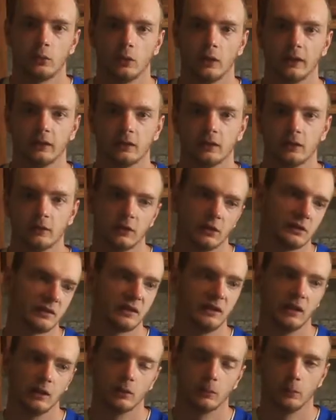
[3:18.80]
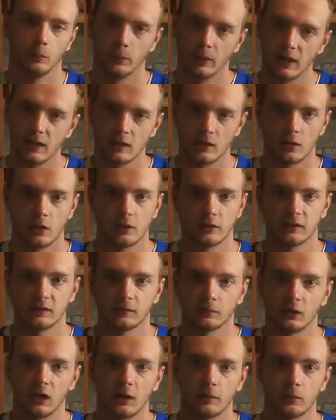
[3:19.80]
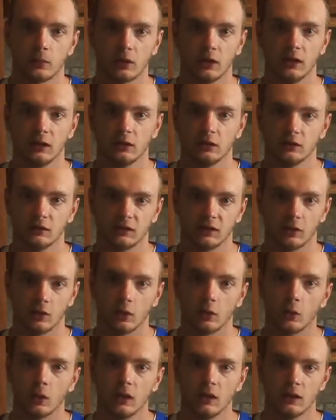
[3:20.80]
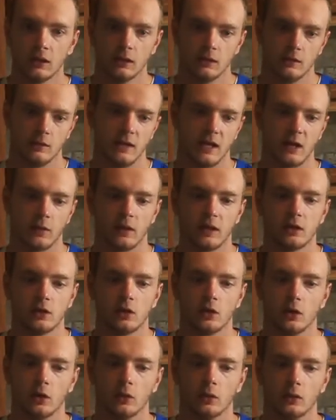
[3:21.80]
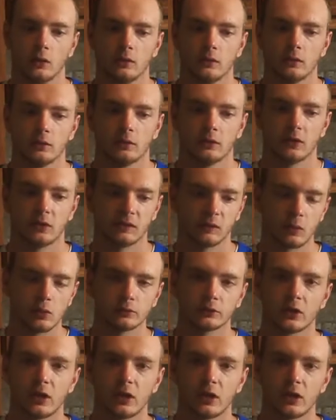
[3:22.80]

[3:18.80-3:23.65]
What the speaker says: point, there's deer bedded on this property. So now I know there's old